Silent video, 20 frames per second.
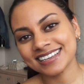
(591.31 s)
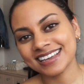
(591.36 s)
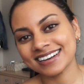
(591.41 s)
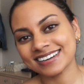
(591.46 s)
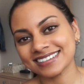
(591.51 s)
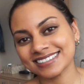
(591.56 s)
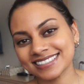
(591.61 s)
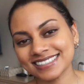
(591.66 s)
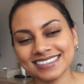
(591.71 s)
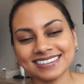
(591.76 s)

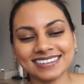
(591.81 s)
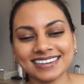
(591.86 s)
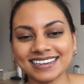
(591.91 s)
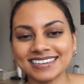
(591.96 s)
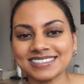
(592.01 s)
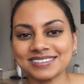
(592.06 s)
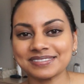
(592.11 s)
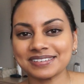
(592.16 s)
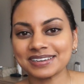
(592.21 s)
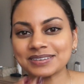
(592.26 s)
and I'll see you
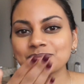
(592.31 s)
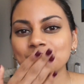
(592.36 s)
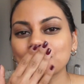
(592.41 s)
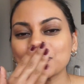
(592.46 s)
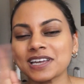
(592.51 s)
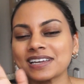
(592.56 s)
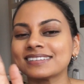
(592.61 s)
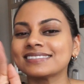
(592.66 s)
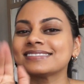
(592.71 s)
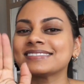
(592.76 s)
next week.
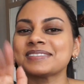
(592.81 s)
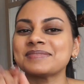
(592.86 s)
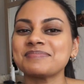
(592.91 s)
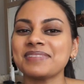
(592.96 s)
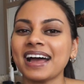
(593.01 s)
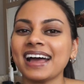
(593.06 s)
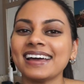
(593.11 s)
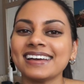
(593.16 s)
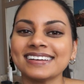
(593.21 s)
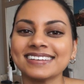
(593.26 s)

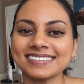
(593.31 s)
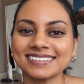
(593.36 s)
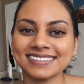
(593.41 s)
Bye.